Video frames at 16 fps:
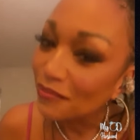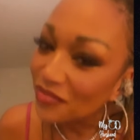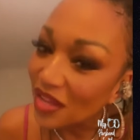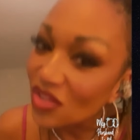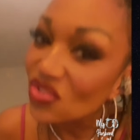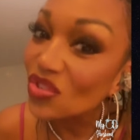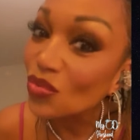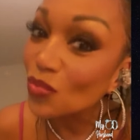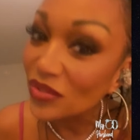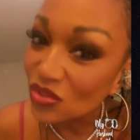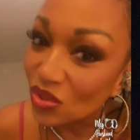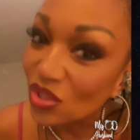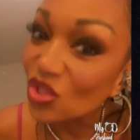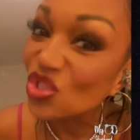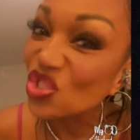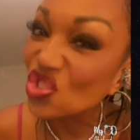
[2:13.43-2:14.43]
They used to do
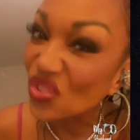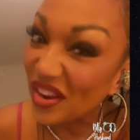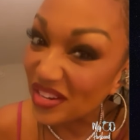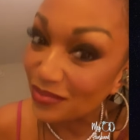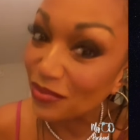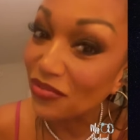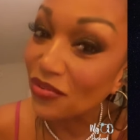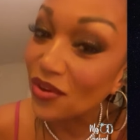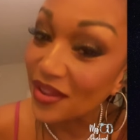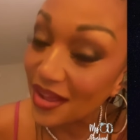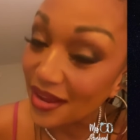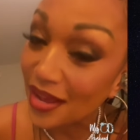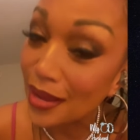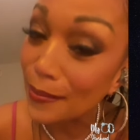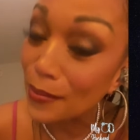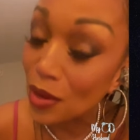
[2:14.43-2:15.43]
a little stretch before
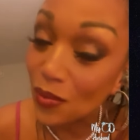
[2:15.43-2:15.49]
that came